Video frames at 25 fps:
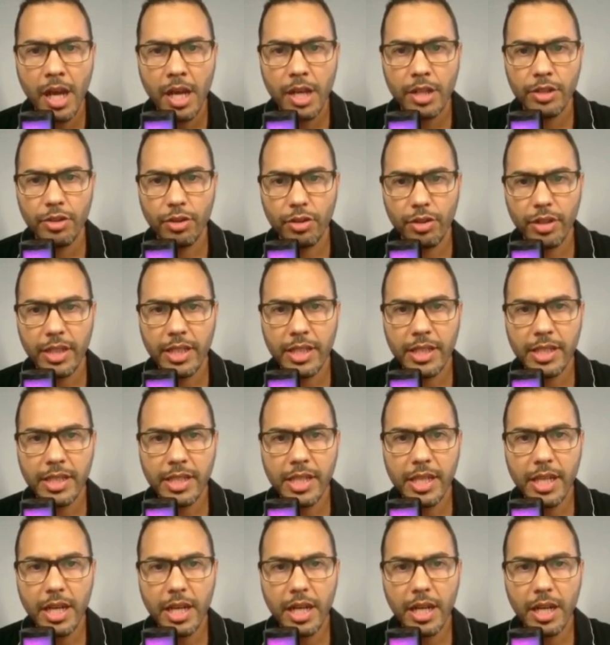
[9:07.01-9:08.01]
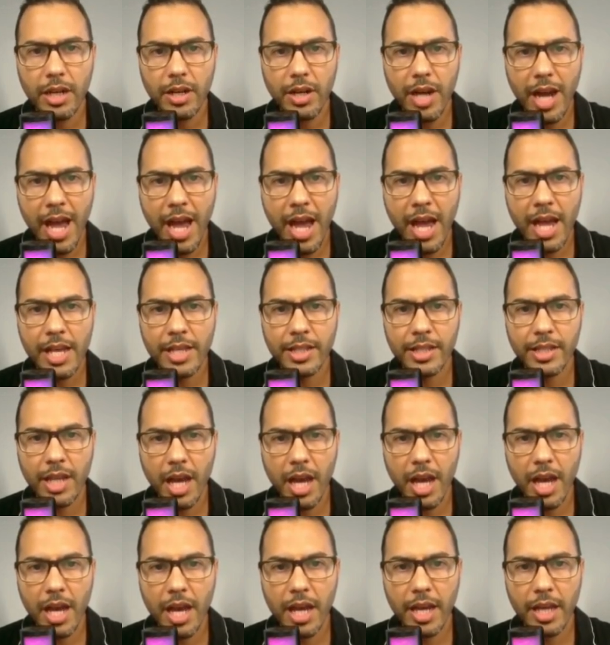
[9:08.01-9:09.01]
So you can see here, as
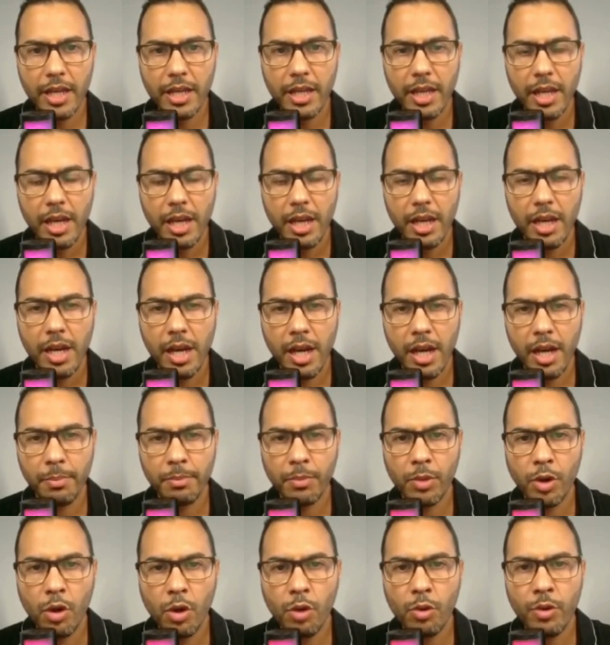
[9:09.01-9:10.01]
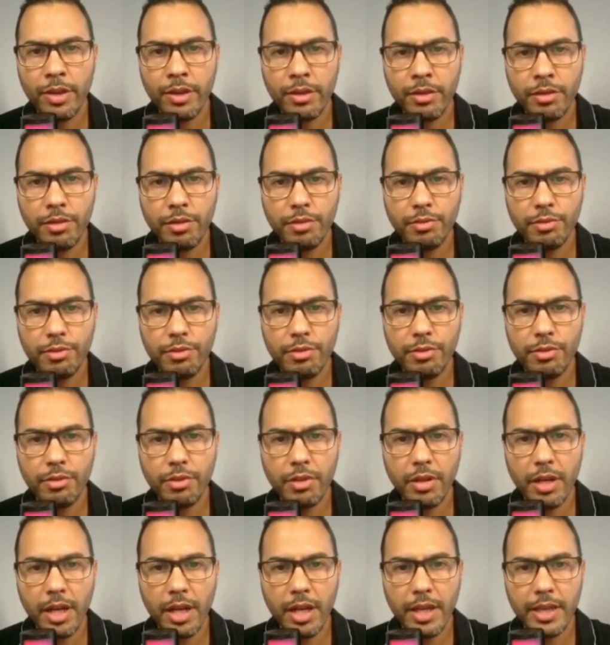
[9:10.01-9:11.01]
I'm going
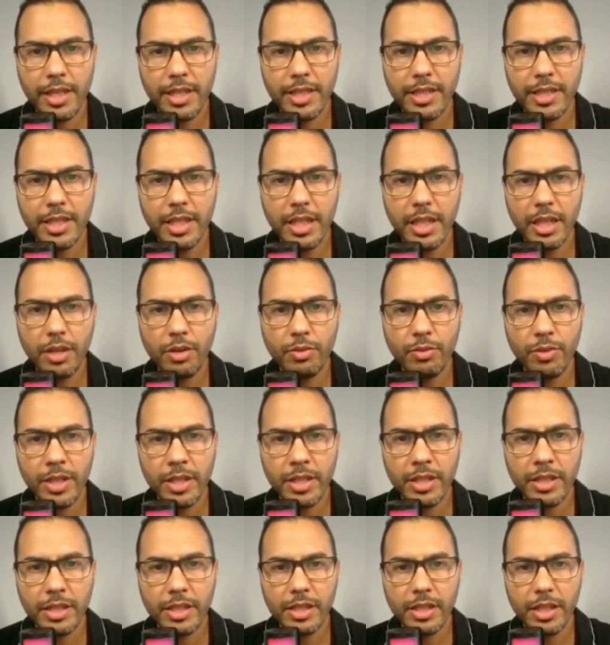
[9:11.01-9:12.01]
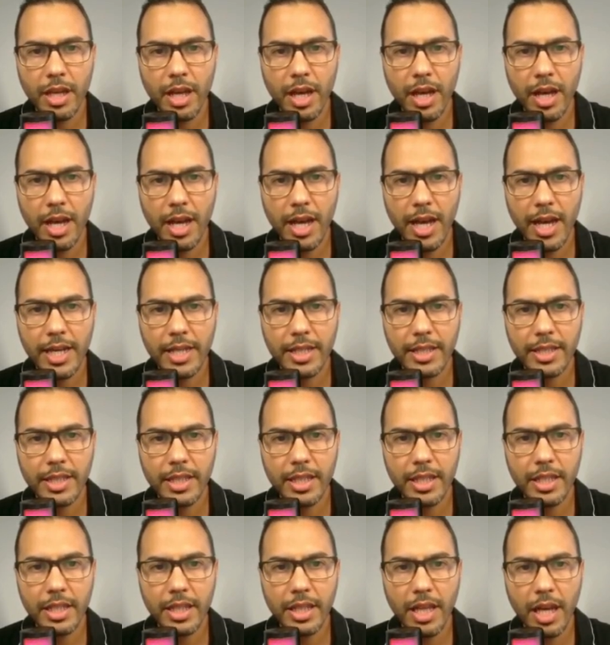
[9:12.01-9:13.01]
through the sequence, I
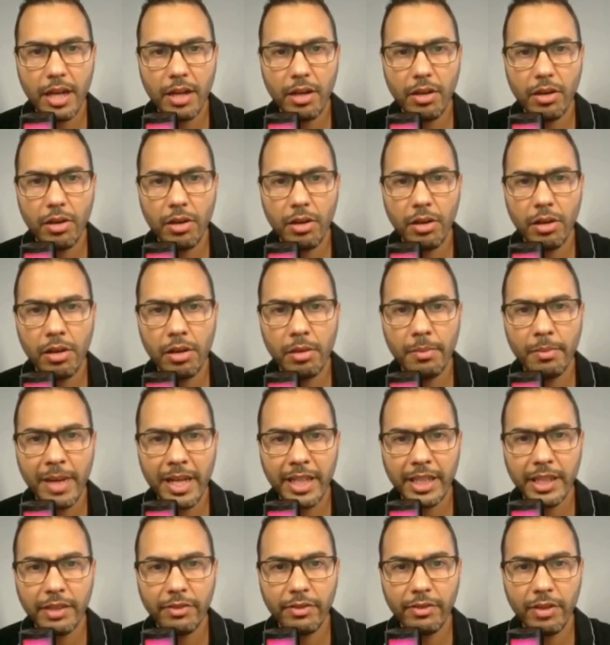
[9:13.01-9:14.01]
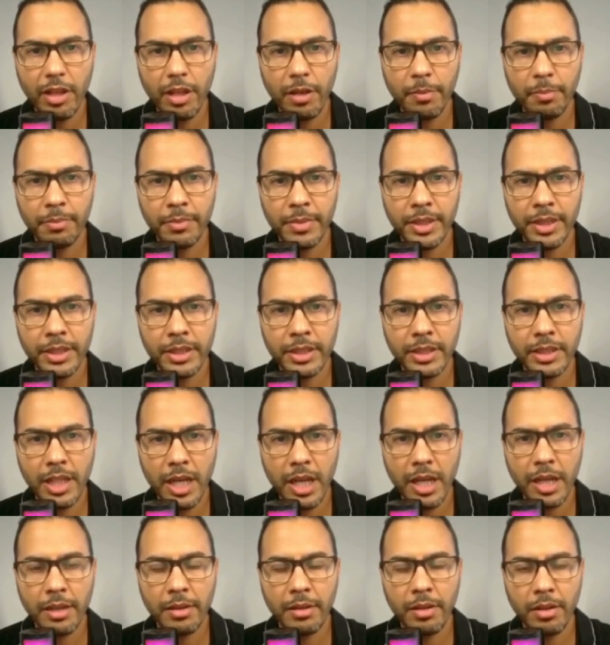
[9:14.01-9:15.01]
see that all my development
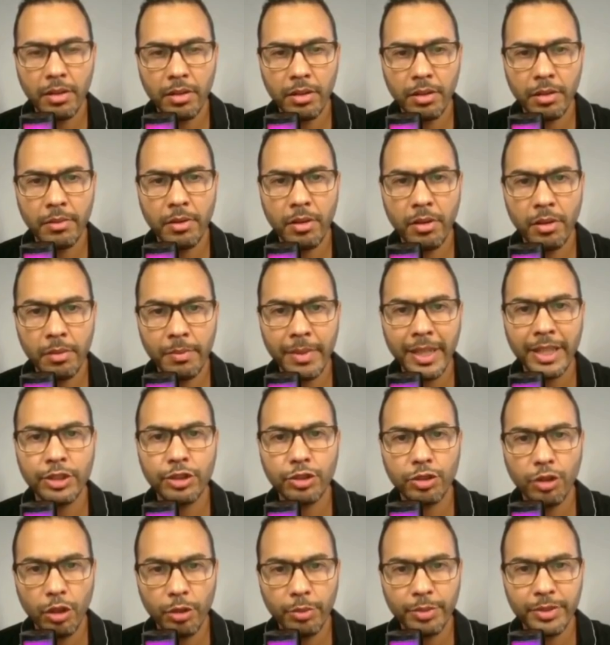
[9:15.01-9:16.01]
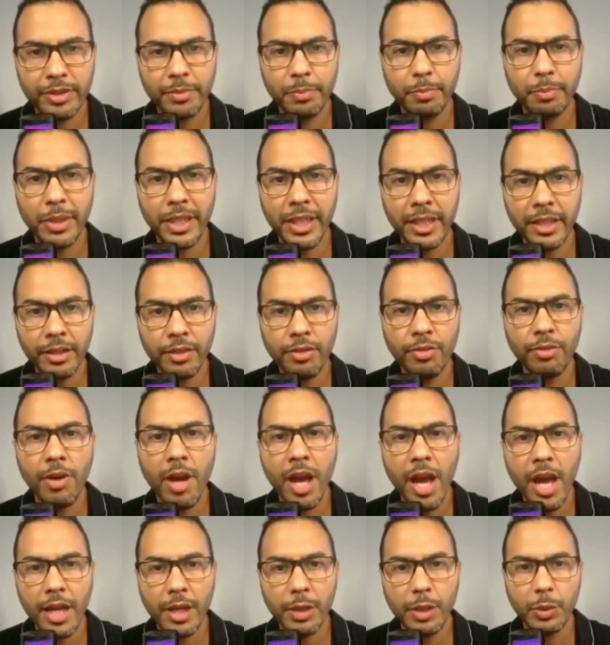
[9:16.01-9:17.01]
and all my stopes being
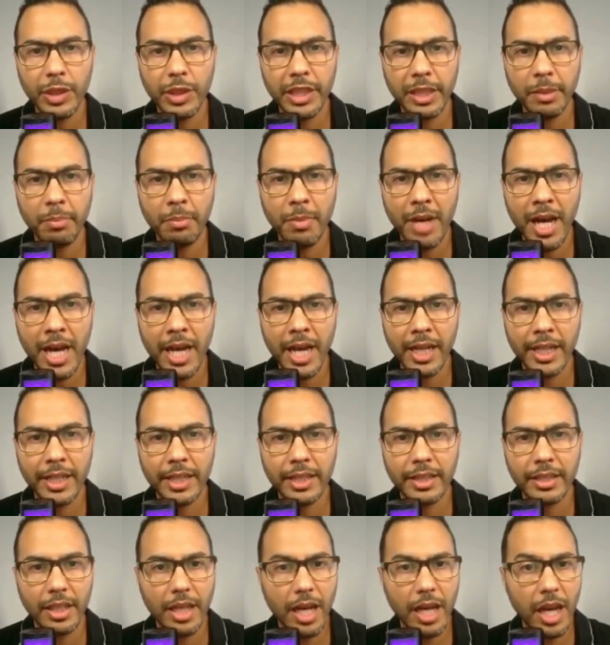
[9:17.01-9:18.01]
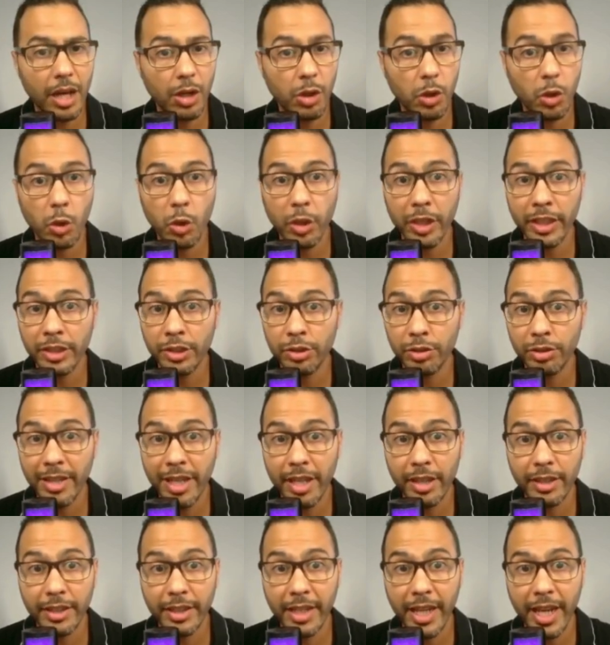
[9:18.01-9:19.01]
gradually mined according to
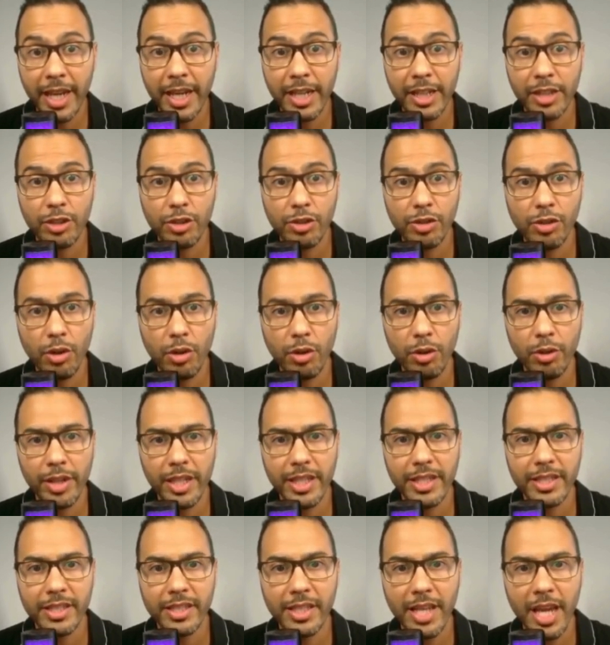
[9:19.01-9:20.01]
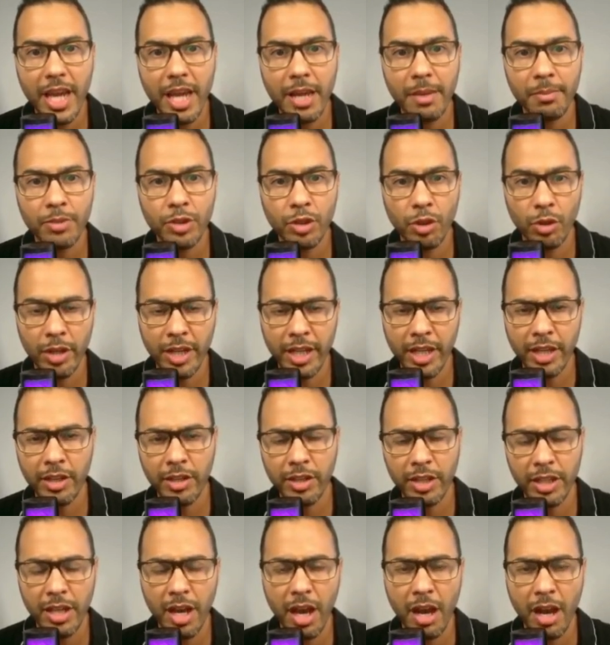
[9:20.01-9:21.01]
their dates. So the same. So
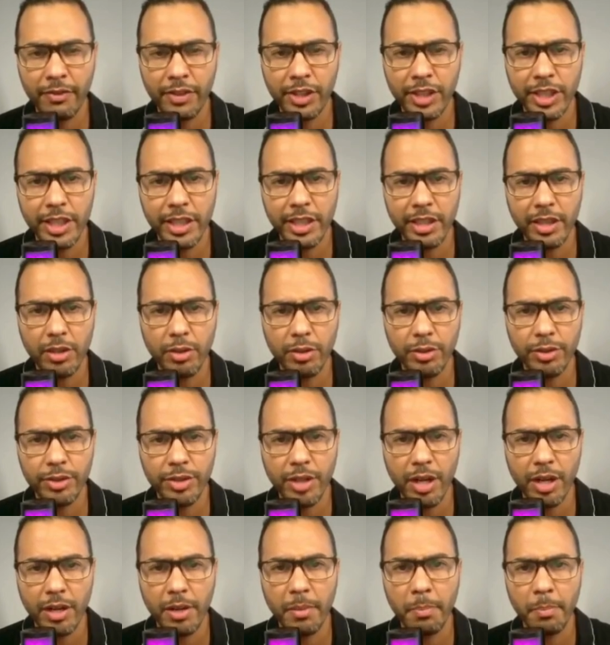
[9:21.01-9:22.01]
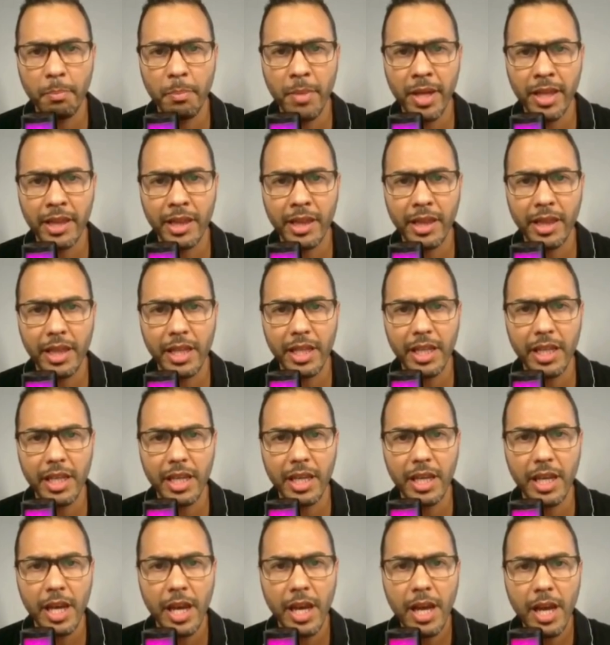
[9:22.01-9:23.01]
here, obviously, those are
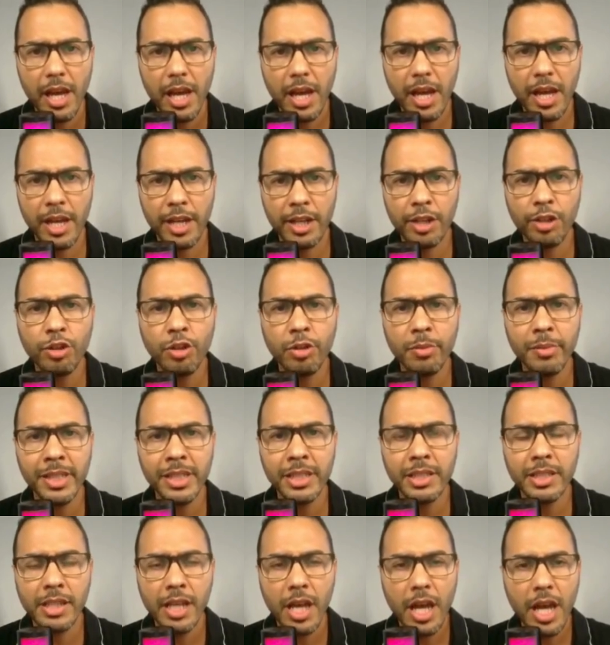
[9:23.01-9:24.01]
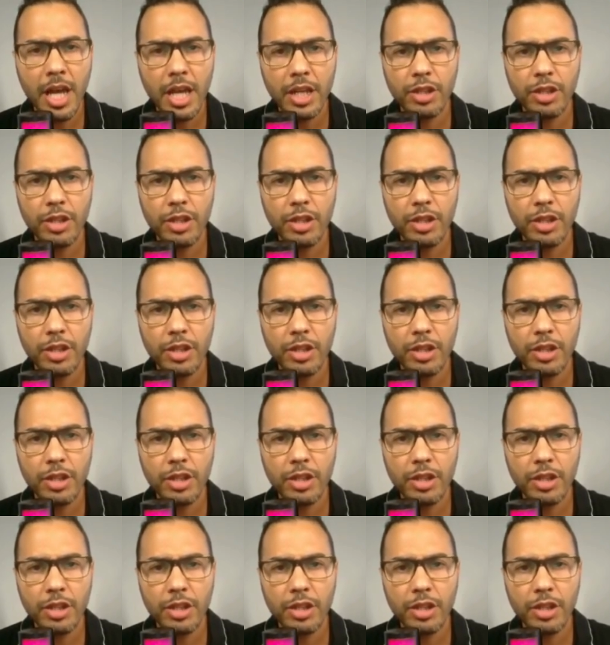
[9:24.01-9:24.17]
monthly increments.